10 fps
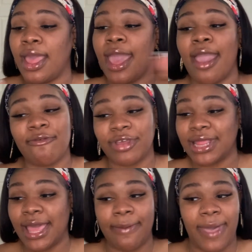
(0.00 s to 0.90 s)

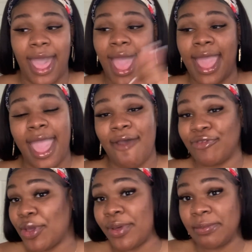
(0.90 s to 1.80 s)
everything about, I have
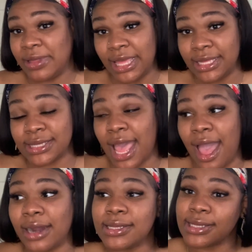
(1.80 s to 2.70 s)
no complaints. I
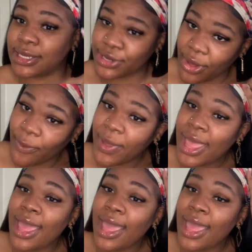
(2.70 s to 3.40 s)
honestly don't.